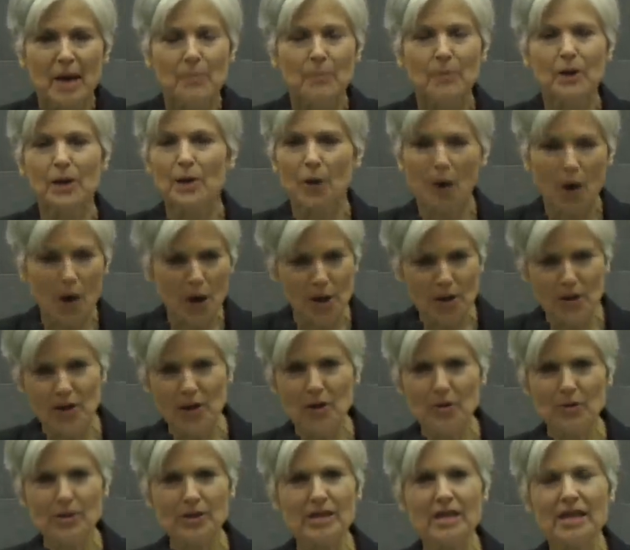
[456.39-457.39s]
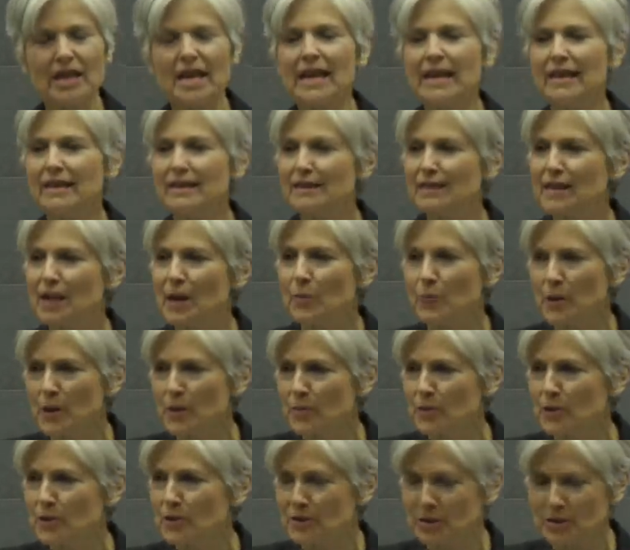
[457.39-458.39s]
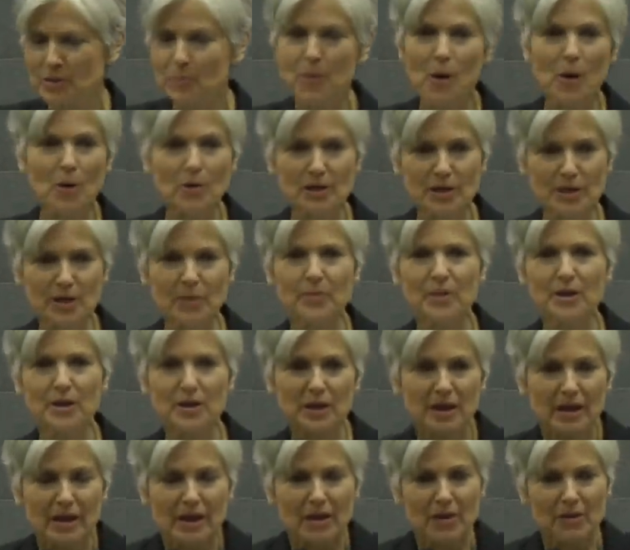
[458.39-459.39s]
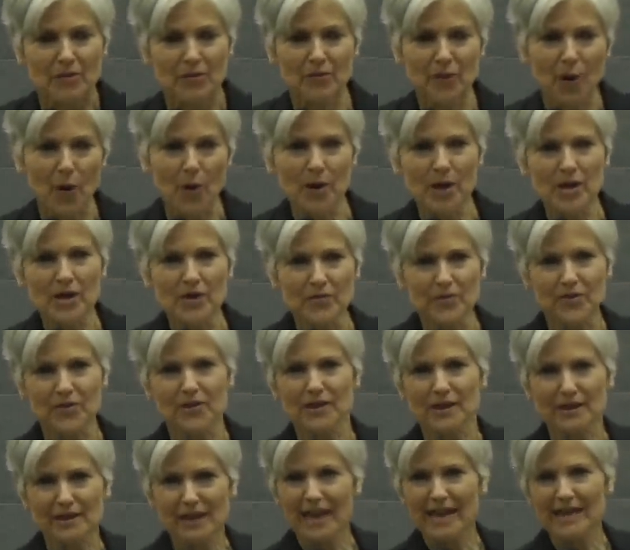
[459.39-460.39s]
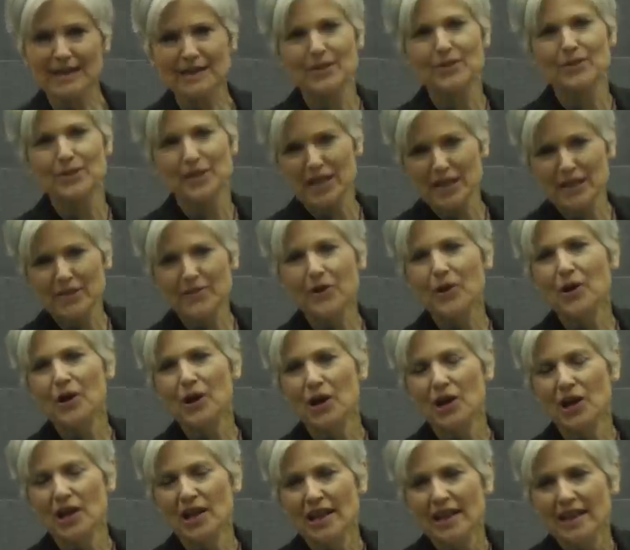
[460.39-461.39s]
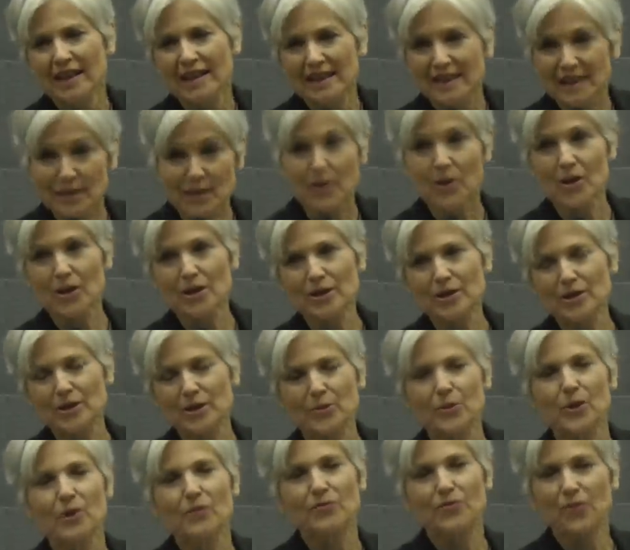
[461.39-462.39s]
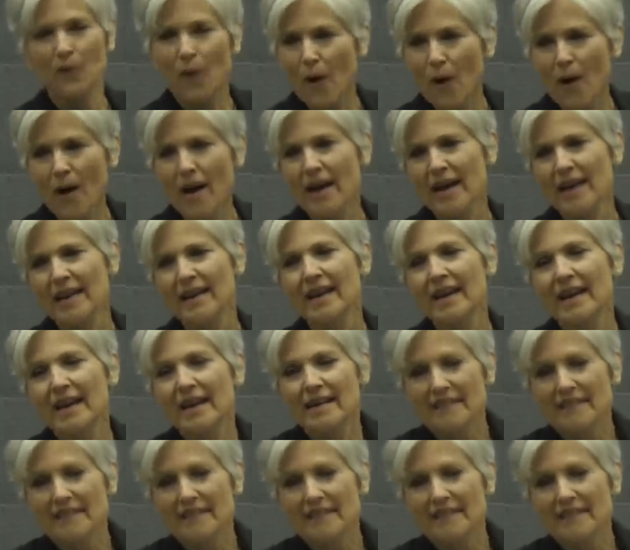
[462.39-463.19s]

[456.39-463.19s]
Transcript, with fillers: But all those things that we were supposed to be voting for the lesser evil in order to avoid,